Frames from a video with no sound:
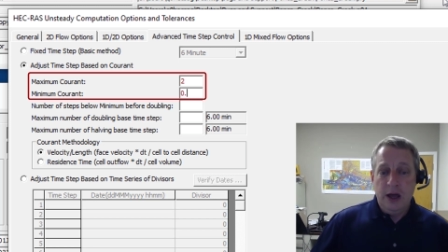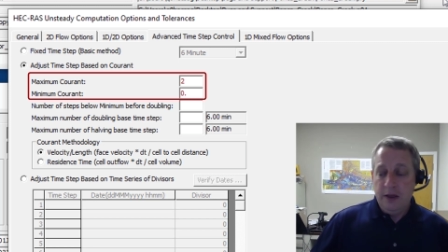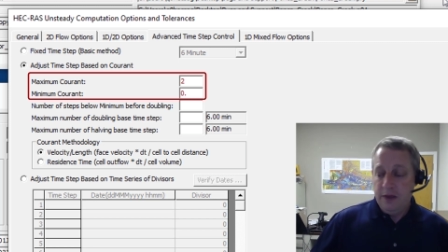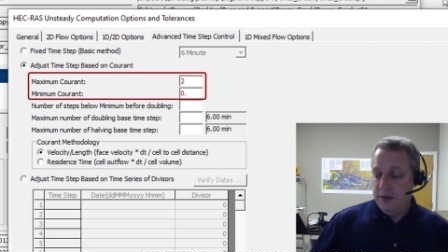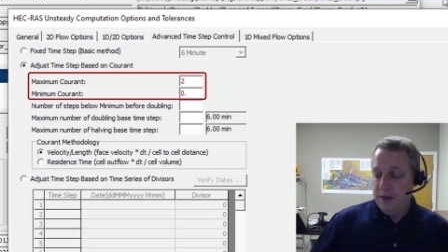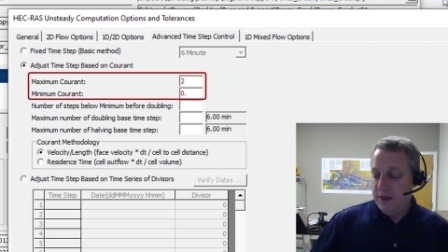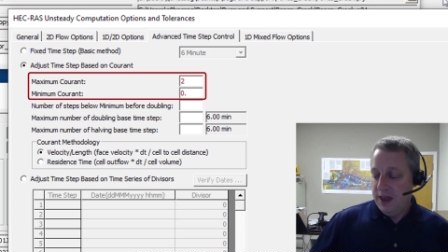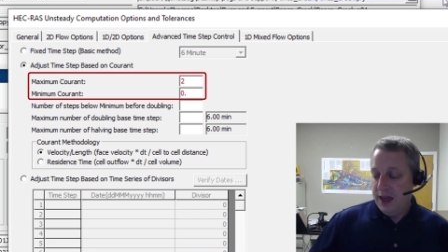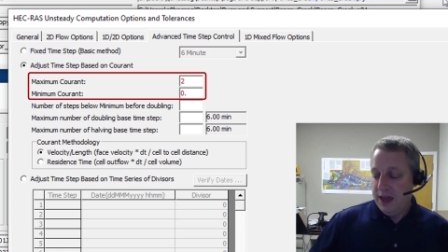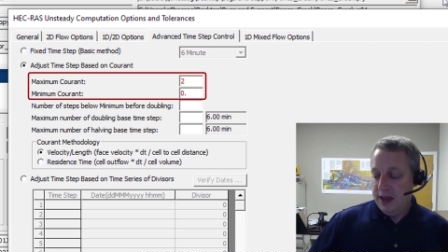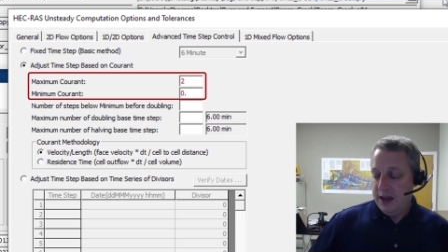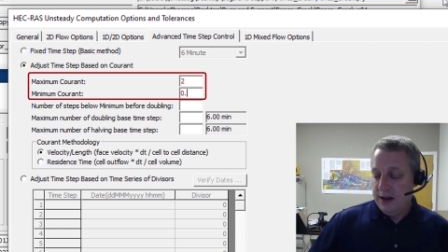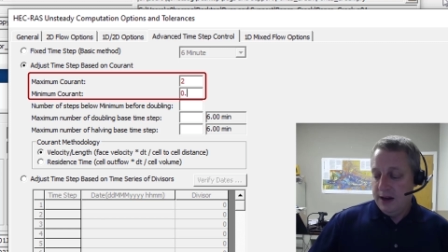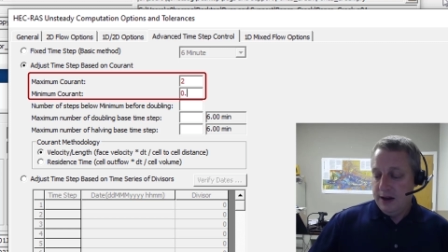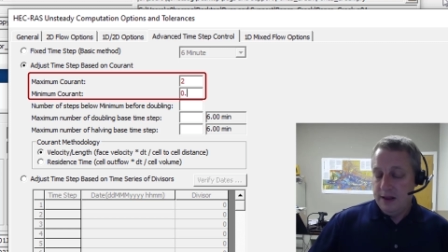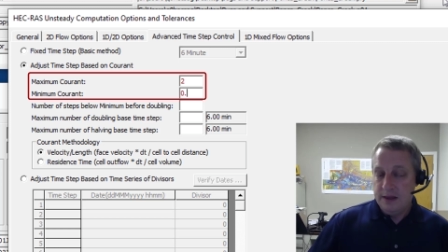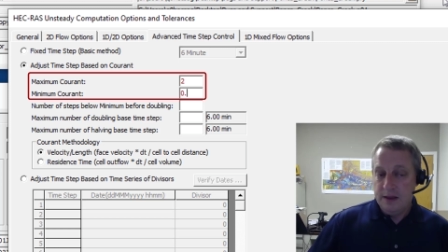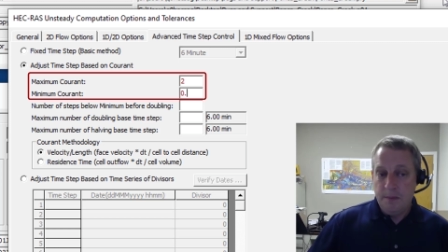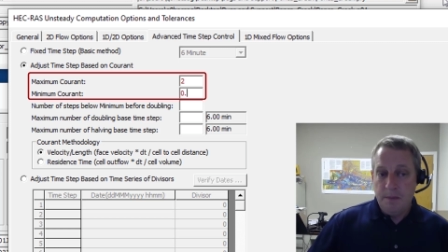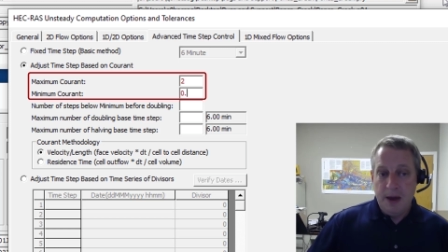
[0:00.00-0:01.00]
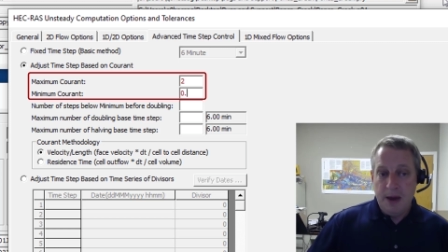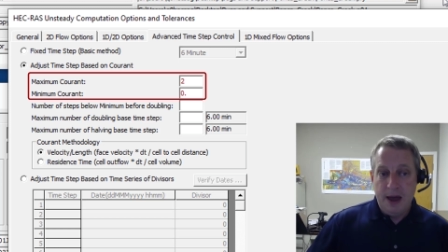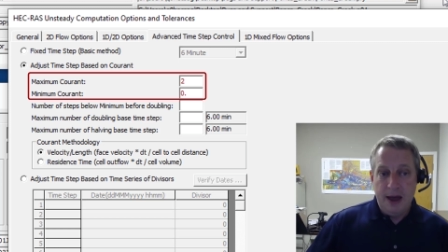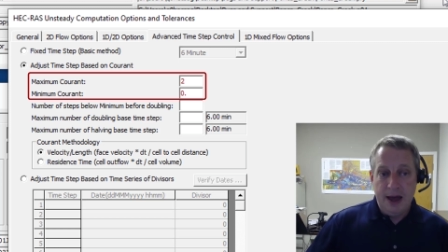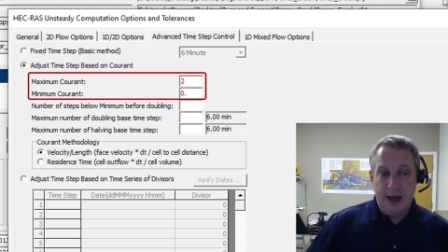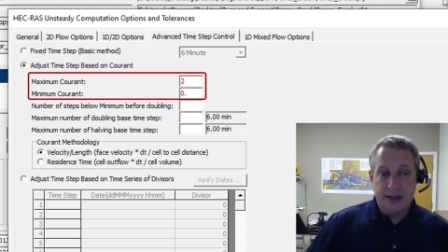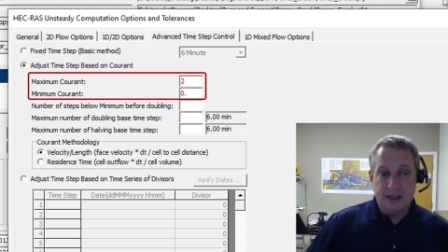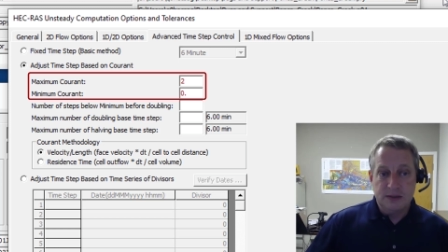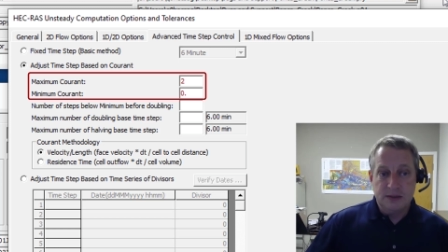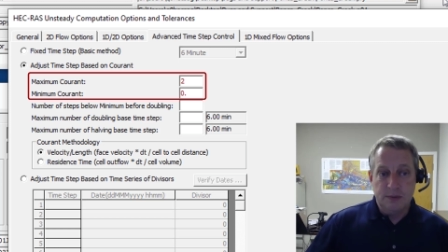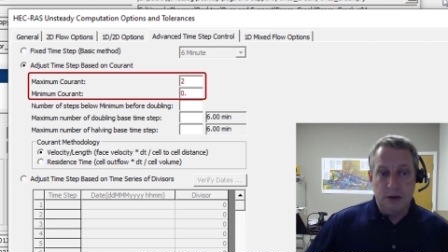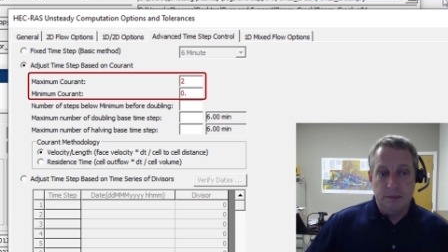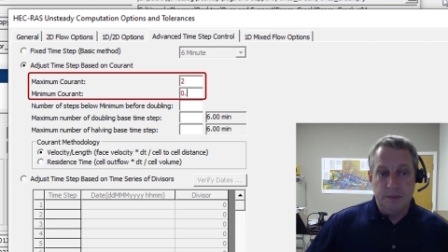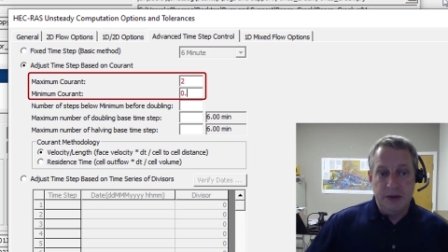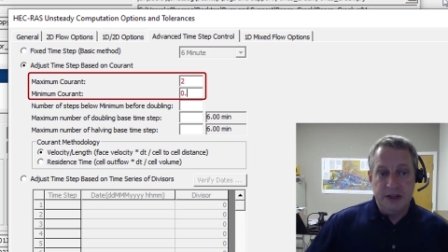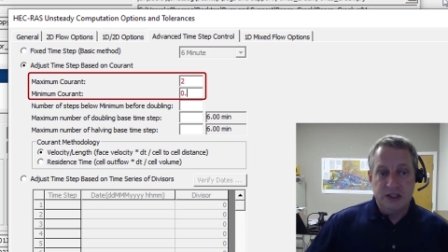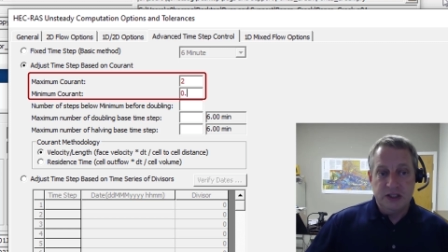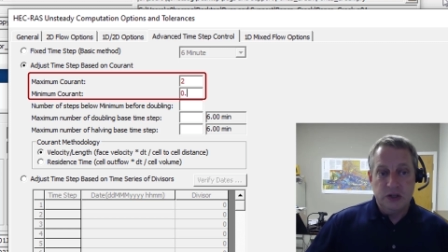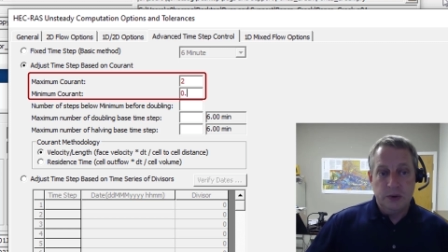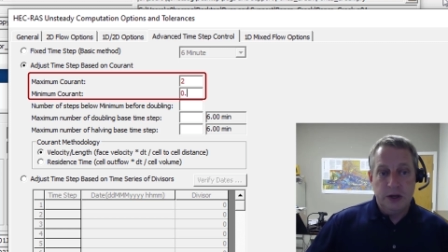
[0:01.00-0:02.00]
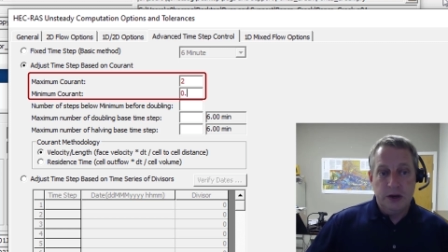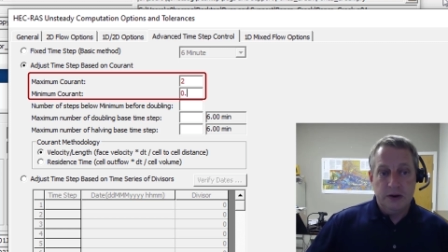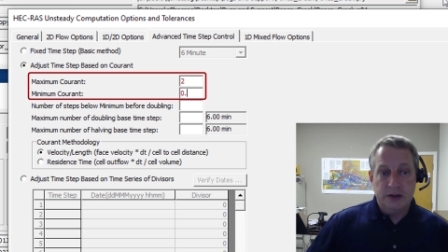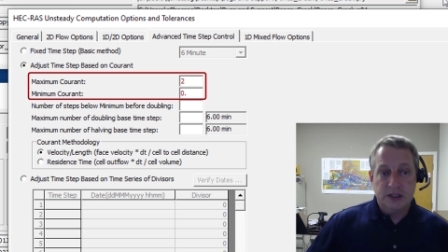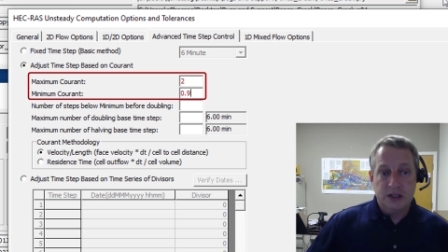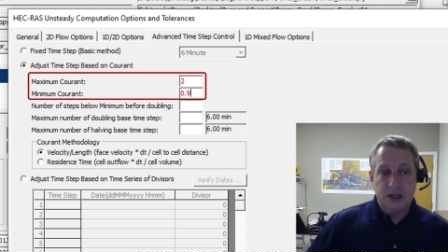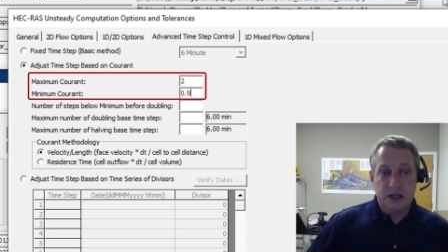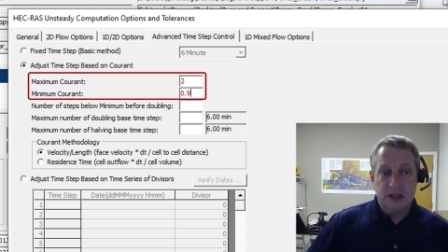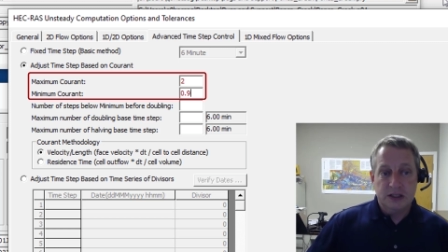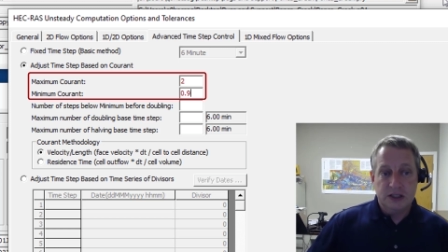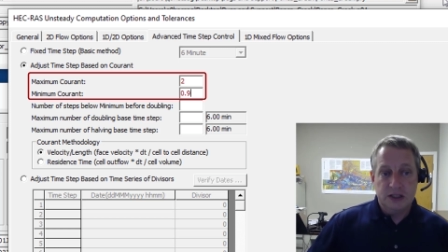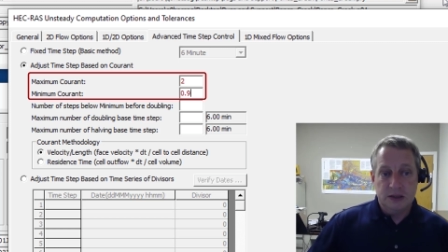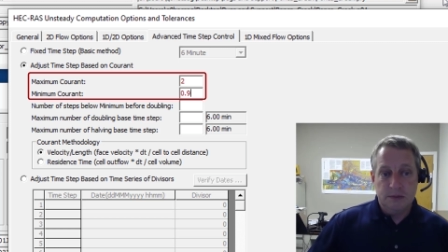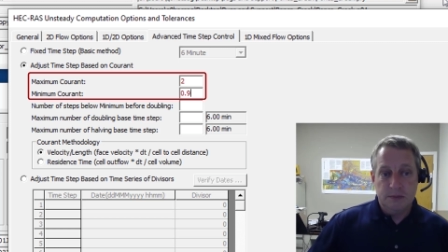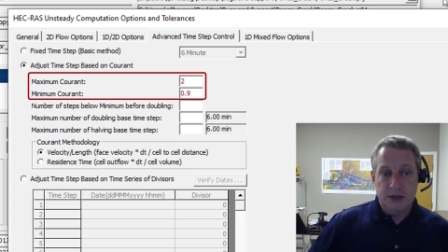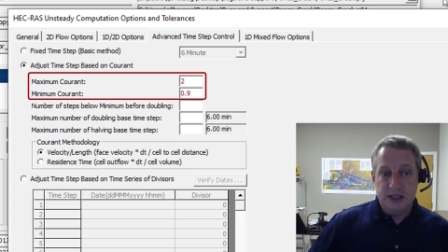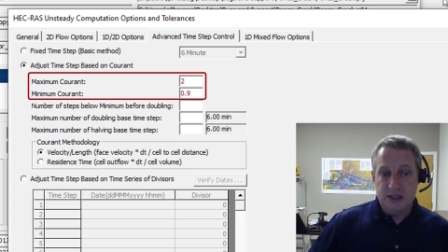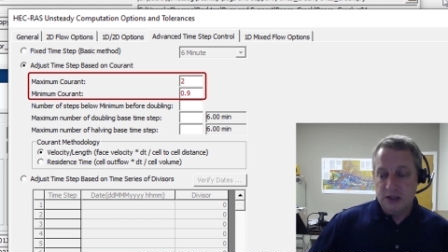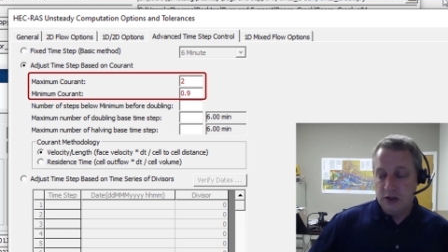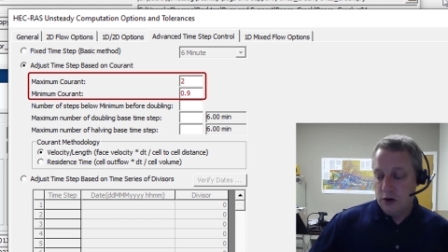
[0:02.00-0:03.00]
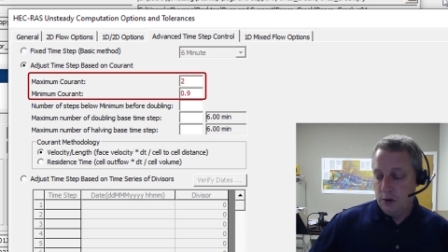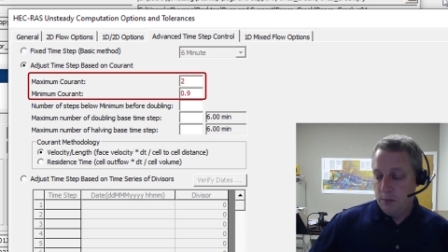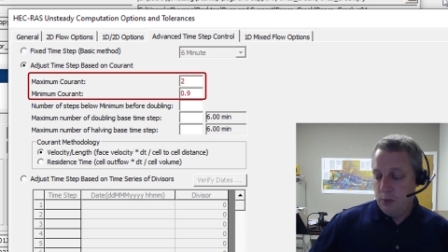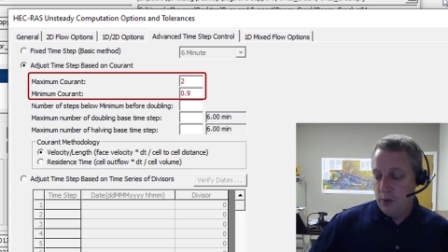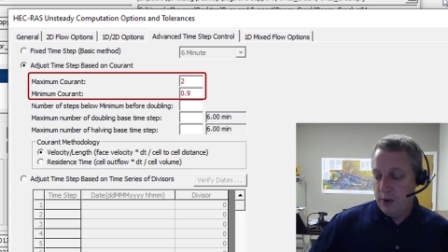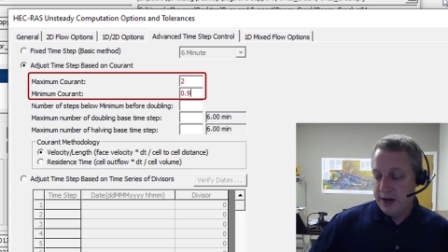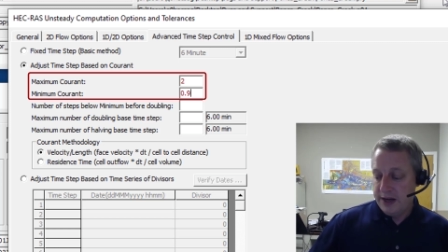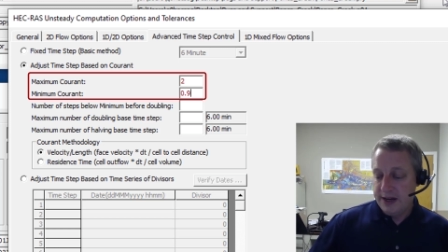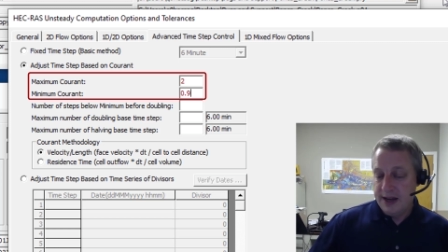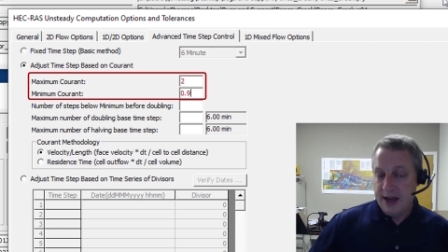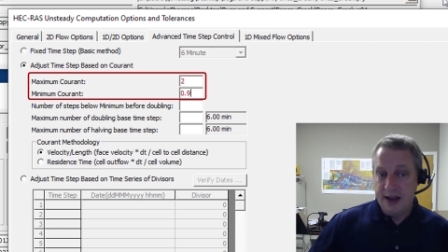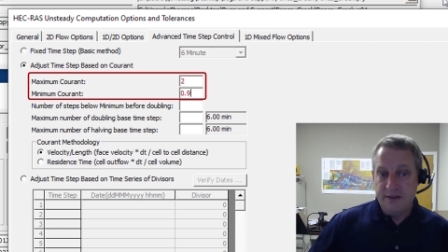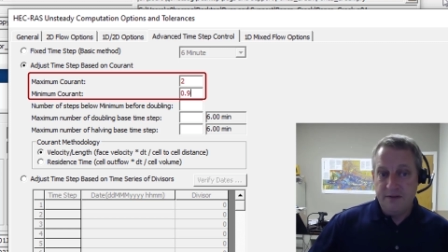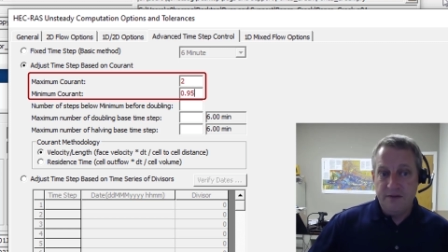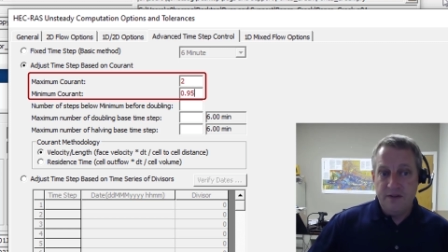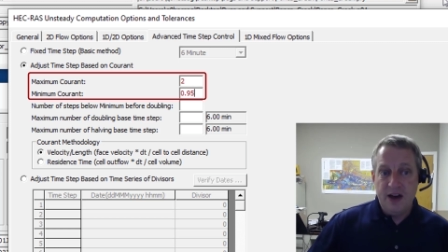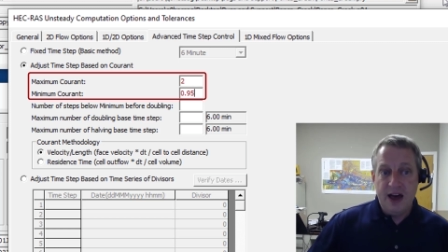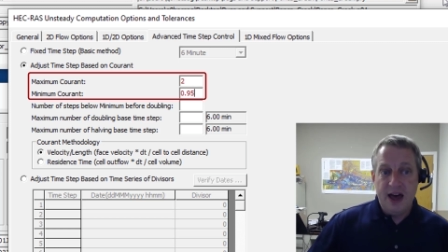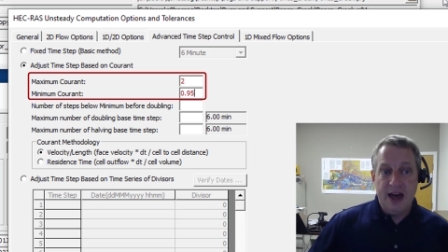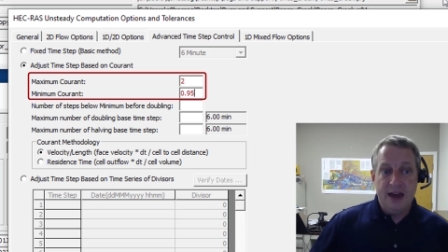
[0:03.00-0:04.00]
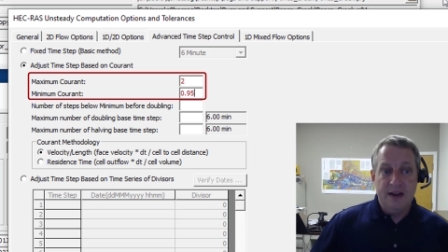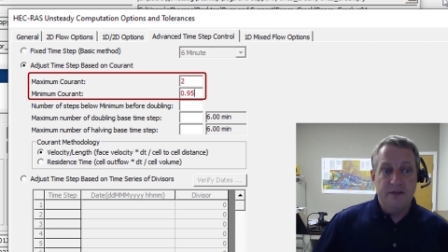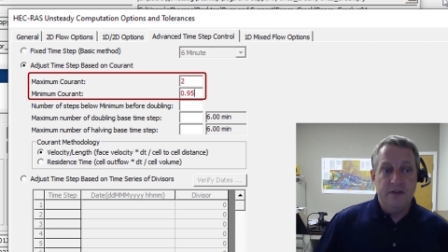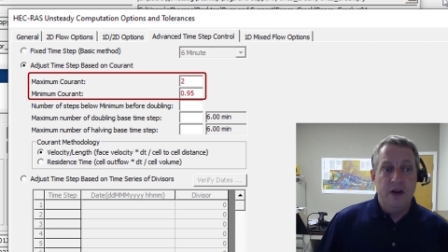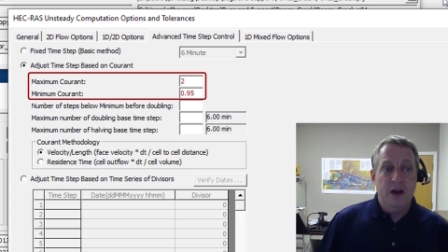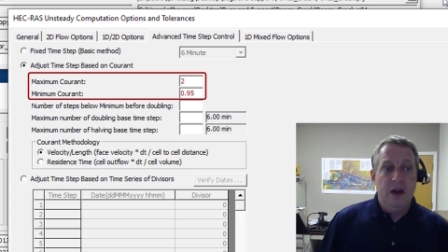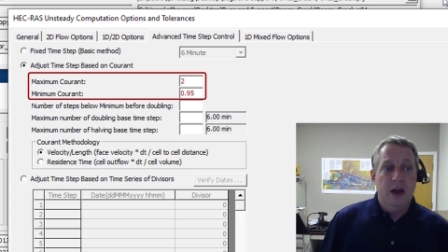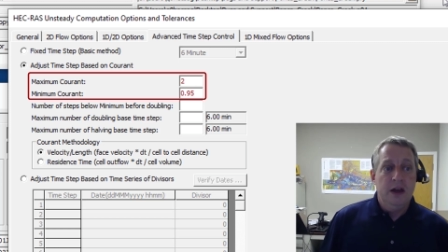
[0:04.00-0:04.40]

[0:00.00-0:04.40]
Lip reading: than the maximum. And so here it's going to be 0.95.